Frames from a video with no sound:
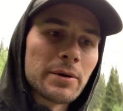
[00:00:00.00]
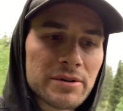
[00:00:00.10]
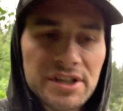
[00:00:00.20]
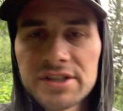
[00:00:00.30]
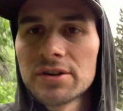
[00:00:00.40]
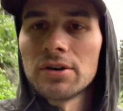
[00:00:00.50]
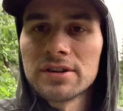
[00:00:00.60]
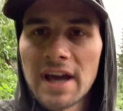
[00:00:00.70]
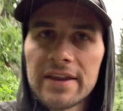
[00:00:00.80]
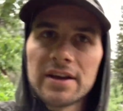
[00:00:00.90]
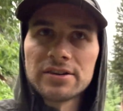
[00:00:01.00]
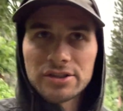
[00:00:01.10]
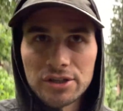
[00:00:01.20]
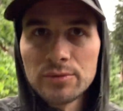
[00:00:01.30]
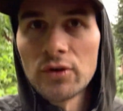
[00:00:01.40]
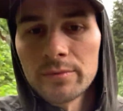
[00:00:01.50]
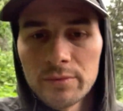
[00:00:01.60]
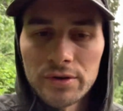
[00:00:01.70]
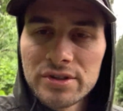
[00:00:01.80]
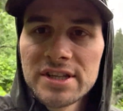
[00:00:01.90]
We were just told that there's two more
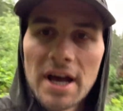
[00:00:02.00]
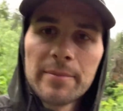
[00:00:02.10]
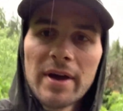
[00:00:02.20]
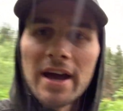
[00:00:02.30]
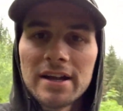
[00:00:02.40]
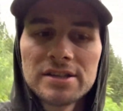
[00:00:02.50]
moose up ahead,